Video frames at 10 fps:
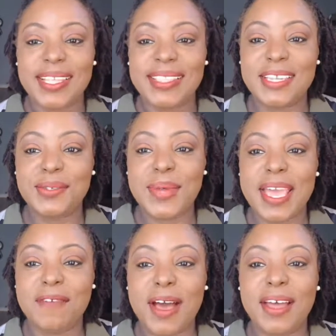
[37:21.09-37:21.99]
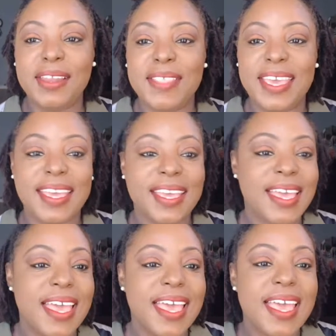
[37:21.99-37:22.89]
They do have all of that.
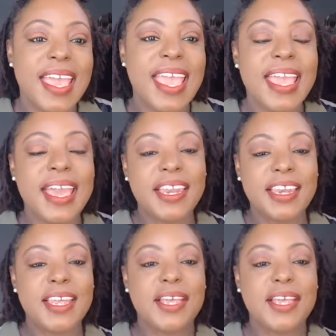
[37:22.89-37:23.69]
And